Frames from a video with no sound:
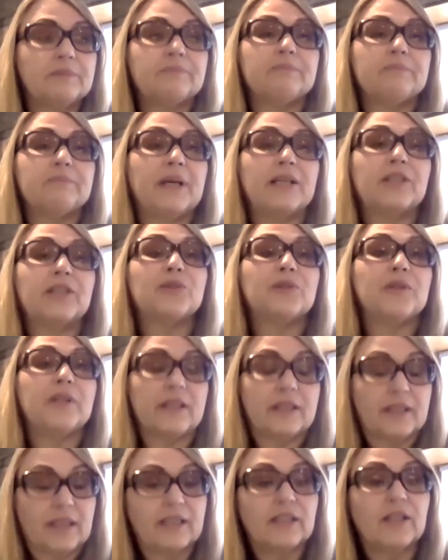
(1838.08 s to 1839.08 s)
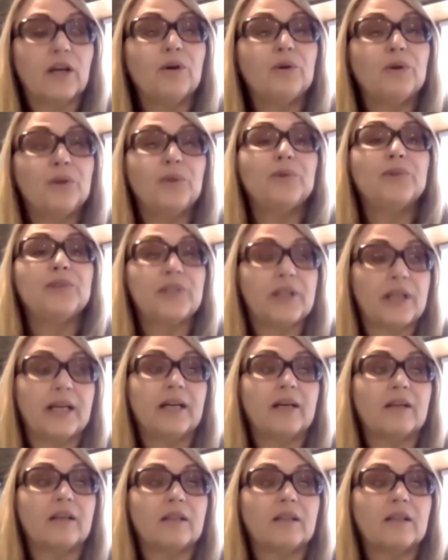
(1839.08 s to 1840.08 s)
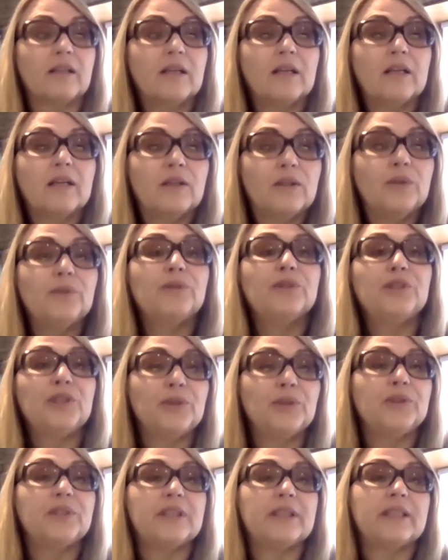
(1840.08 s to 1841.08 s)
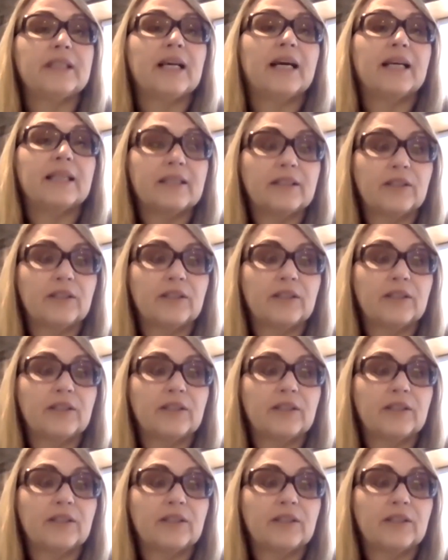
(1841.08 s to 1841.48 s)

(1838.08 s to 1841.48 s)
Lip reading: makes sure that they know who's there, who's using that.